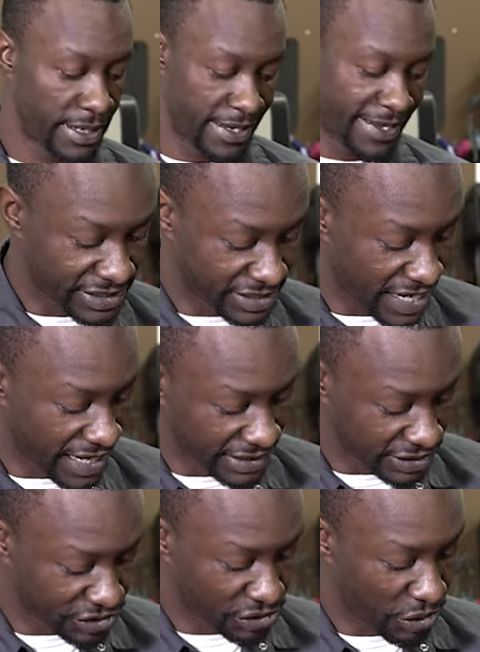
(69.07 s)
I just got
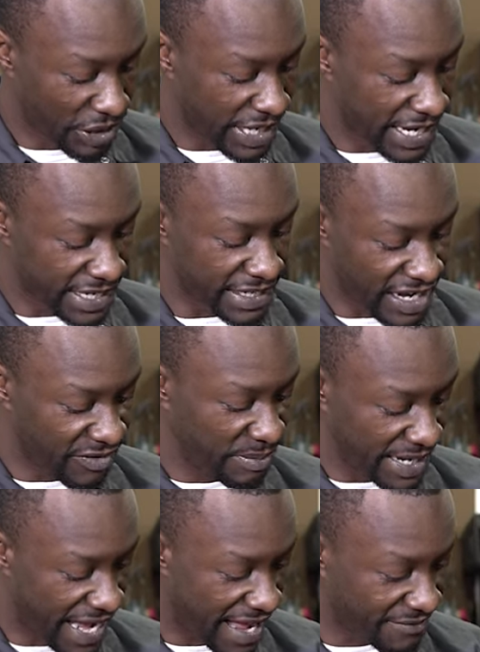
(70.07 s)
this toy in and I've
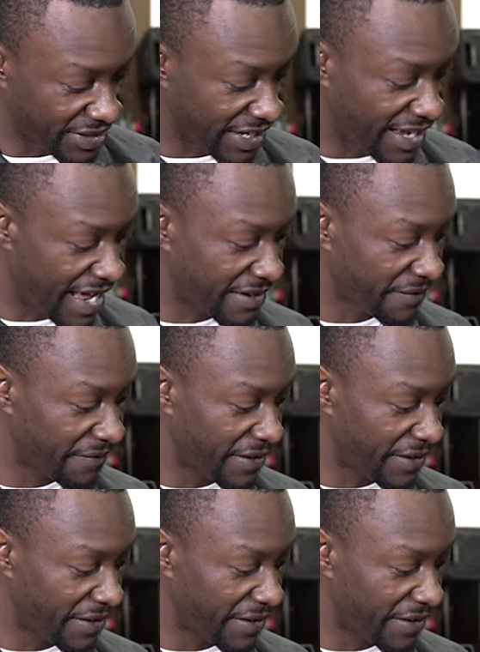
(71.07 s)
been having a lot of